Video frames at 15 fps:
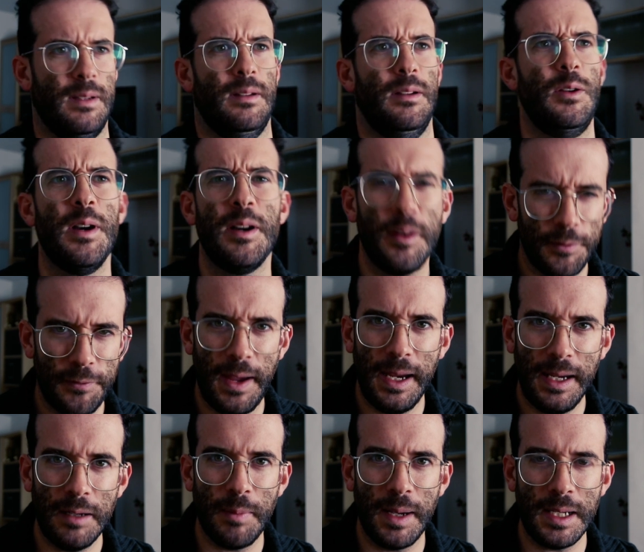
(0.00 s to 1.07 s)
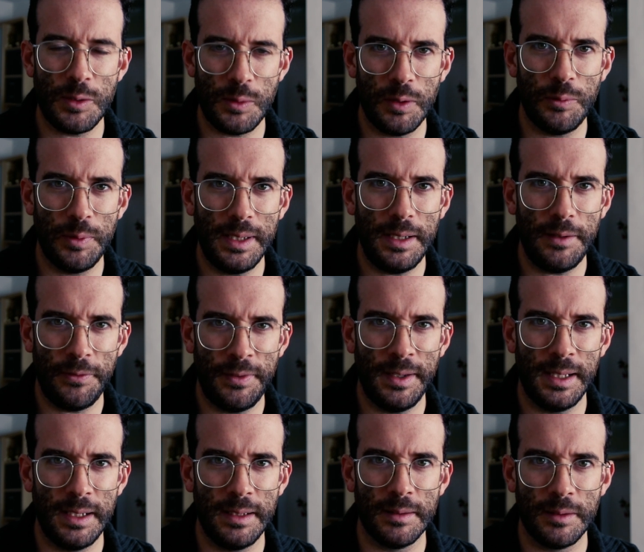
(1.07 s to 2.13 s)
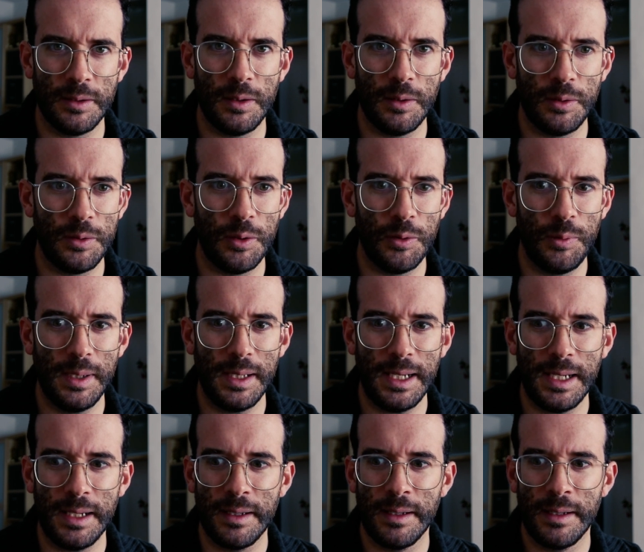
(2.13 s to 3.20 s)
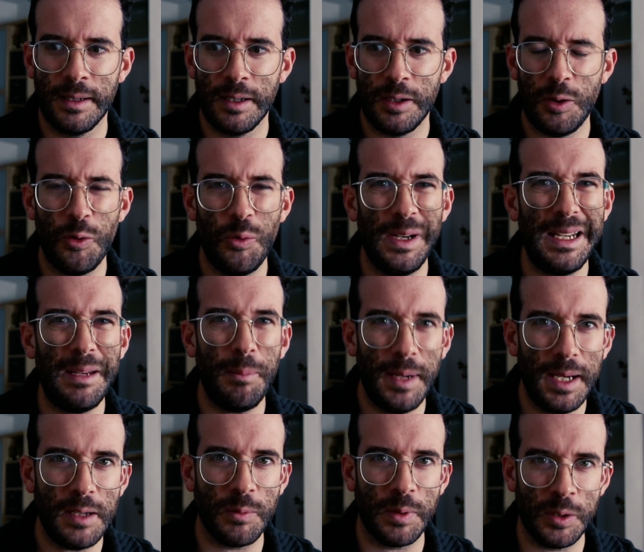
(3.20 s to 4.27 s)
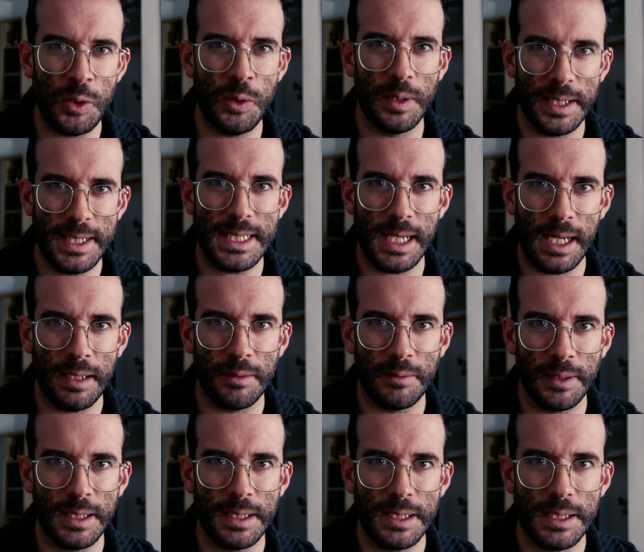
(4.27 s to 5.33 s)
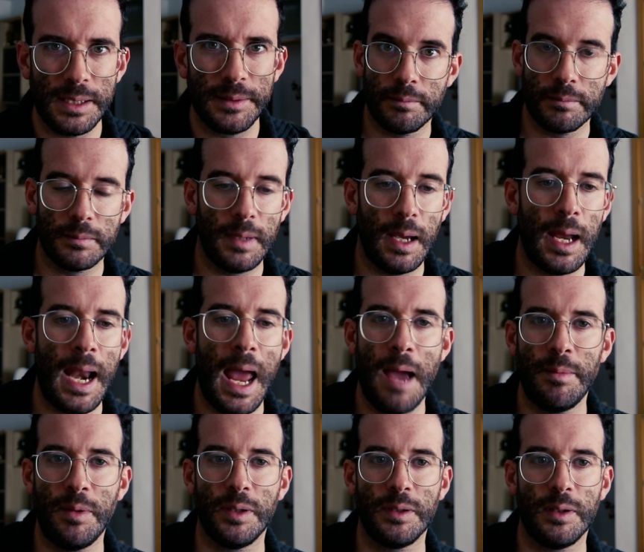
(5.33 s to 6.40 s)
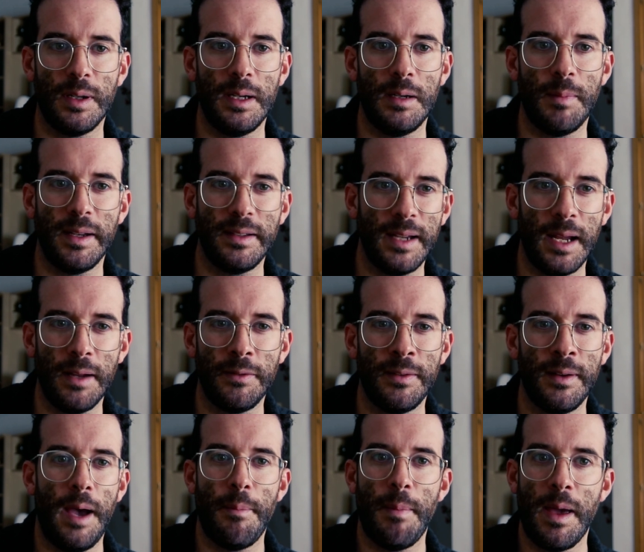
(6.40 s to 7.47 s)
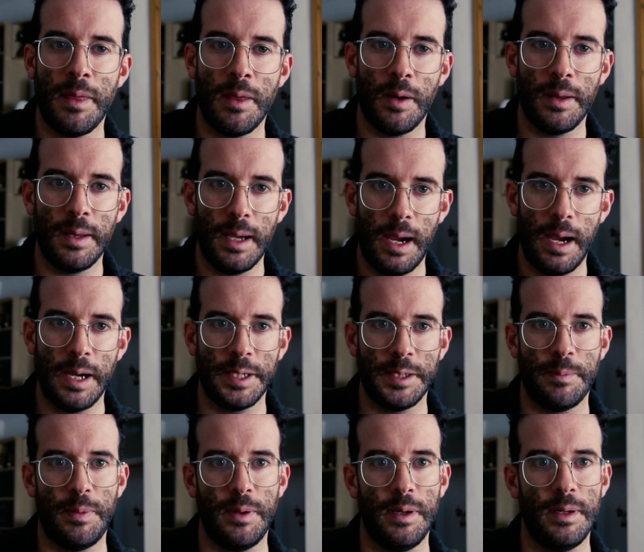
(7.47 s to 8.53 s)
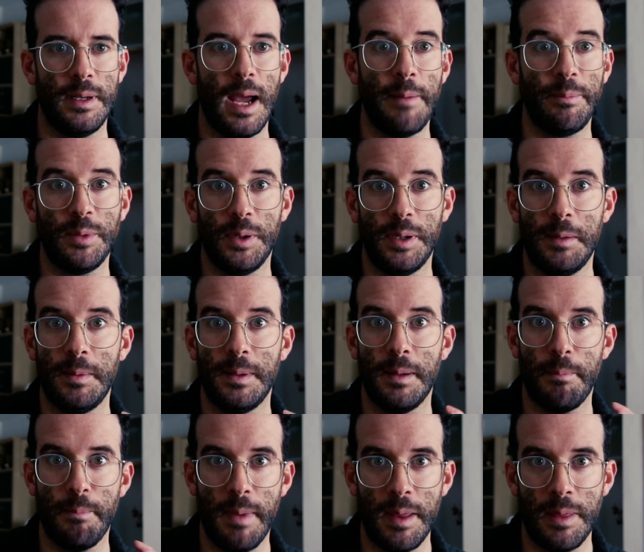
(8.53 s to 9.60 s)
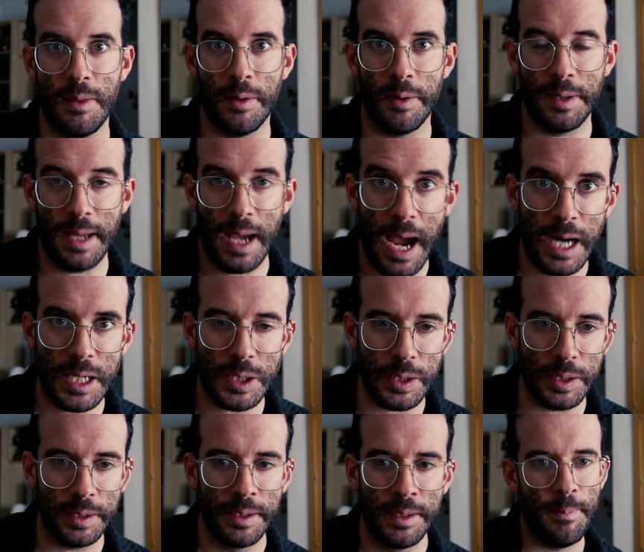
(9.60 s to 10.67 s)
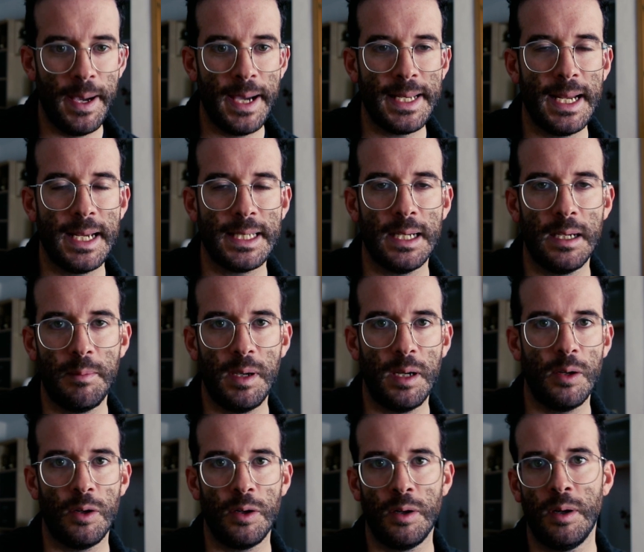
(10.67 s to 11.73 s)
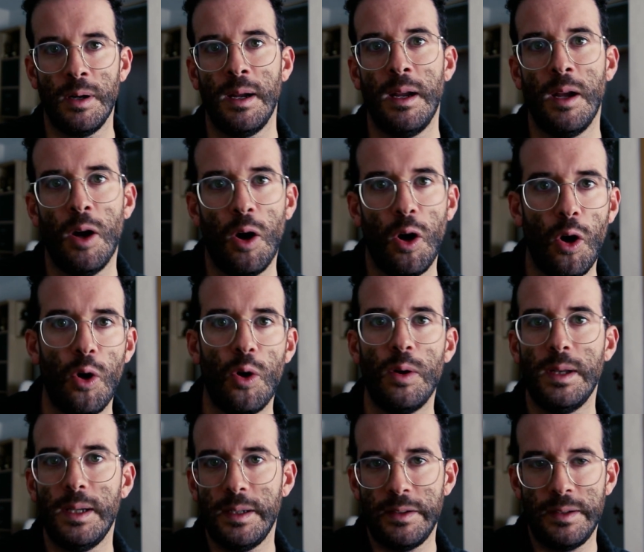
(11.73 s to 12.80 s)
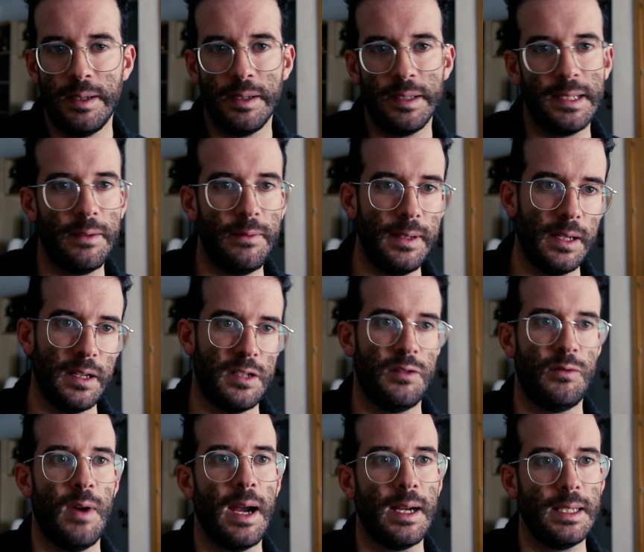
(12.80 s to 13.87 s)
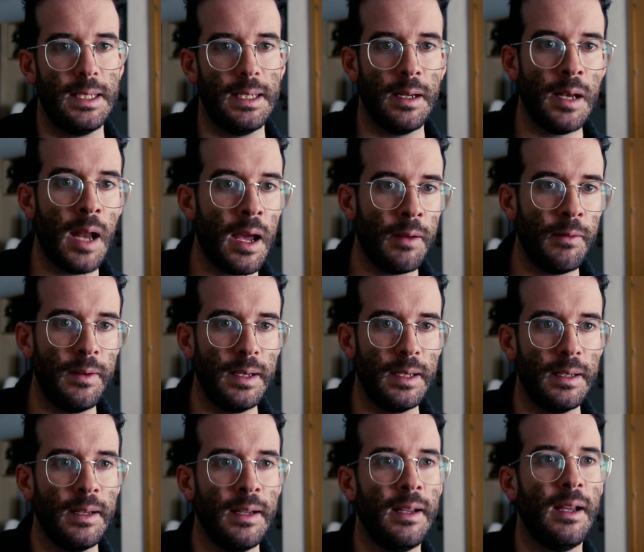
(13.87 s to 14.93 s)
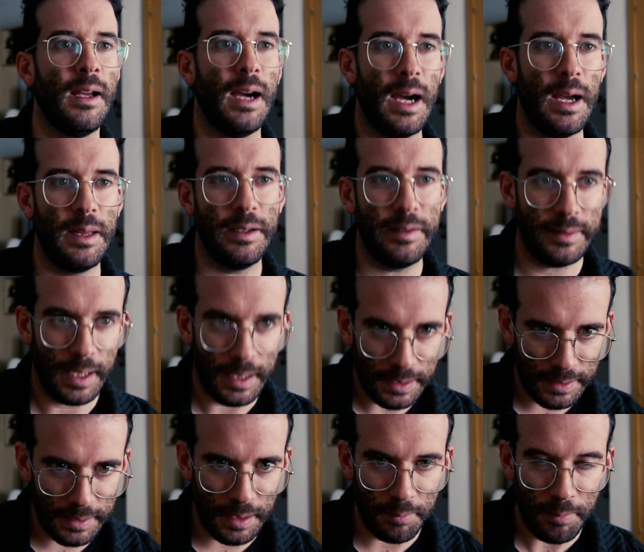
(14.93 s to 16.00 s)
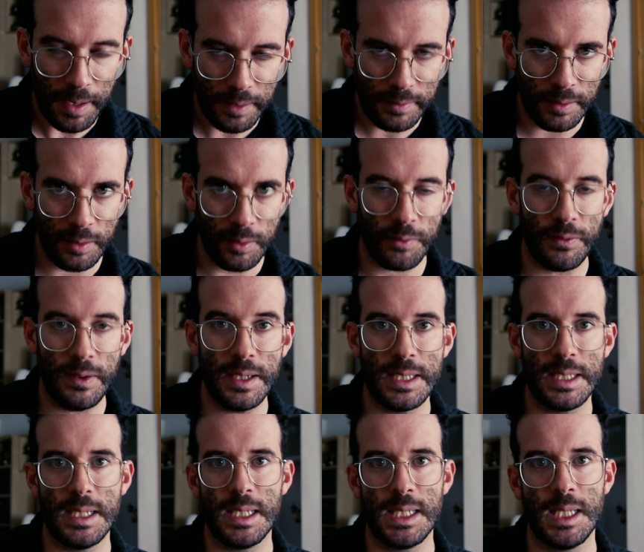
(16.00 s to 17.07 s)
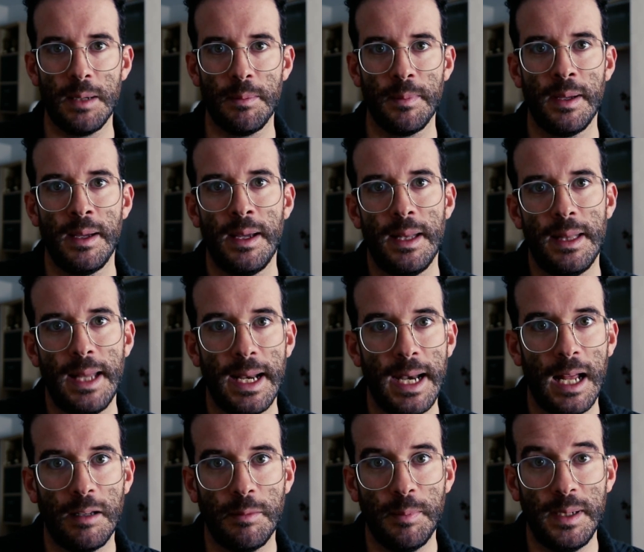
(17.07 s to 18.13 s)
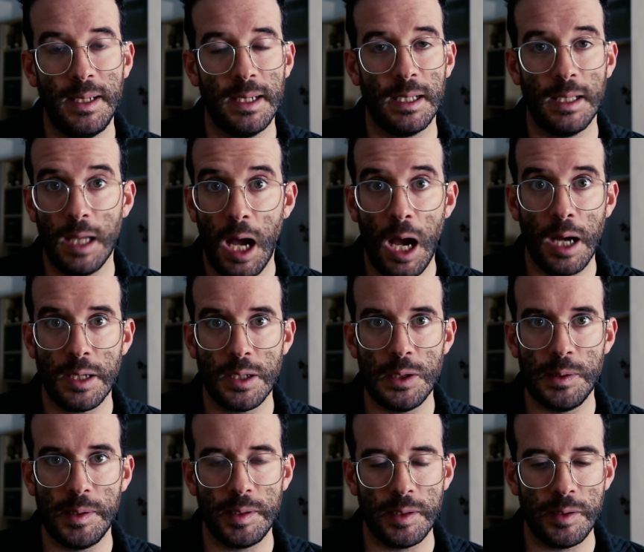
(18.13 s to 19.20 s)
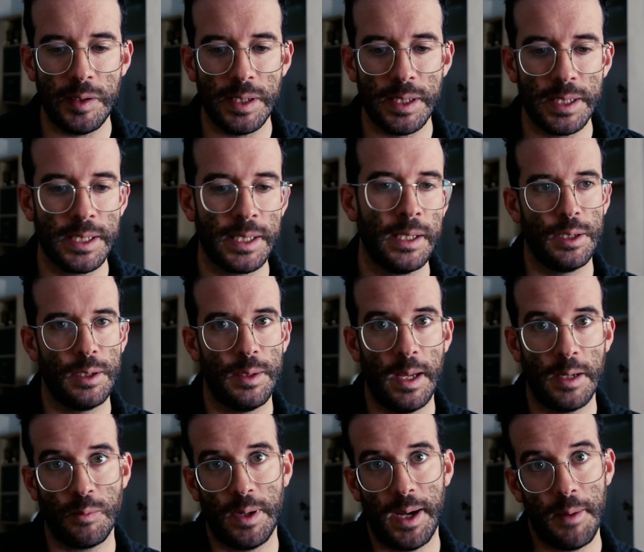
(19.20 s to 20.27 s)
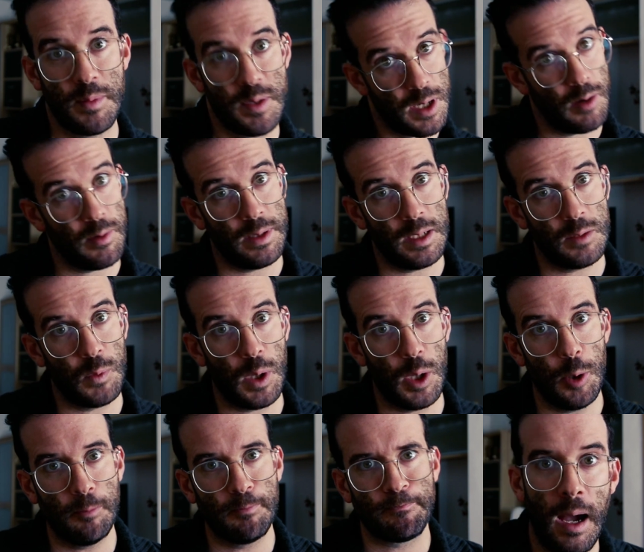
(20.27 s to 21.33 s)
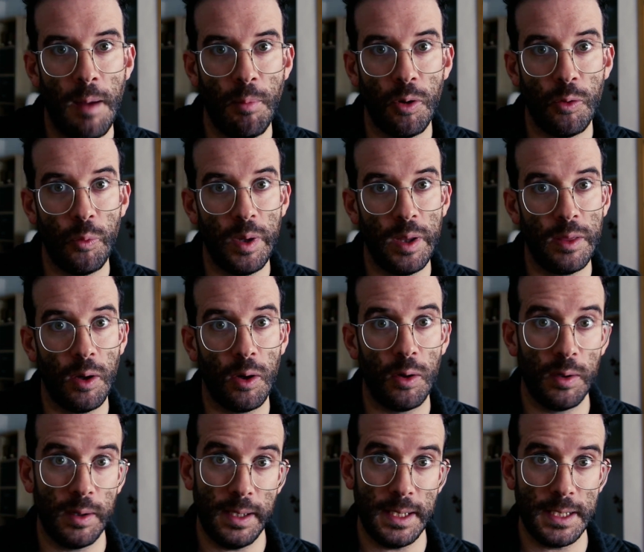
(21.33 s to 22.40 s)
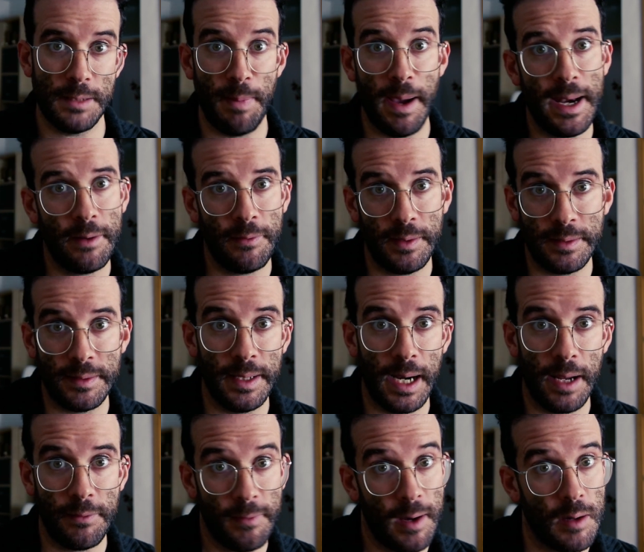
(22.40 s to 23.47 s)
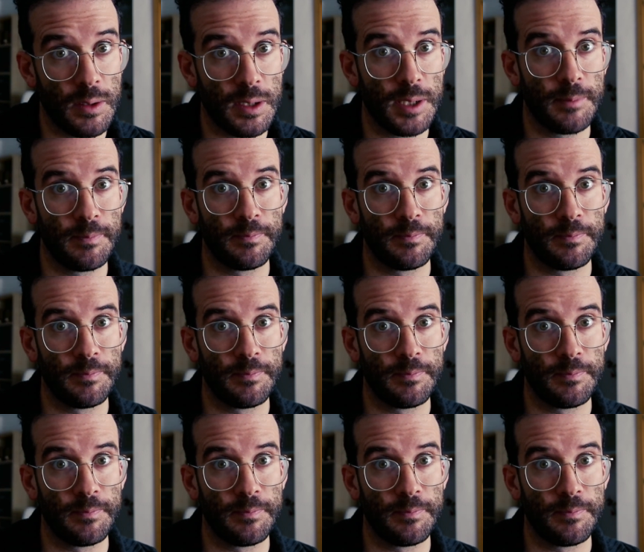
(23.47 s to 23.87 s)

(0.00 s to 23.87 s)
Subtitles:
you're not faking, man. You're really feeling, you really mean what you are saying, right? And I'm not calling myself a method expert, I'm not even a method actor, but as an animator, all these years I've been extracting and I've been understanding the basic of this system that helped me a lot during the years. So that's why I'm sharing this with you, along with all these benefits that I found.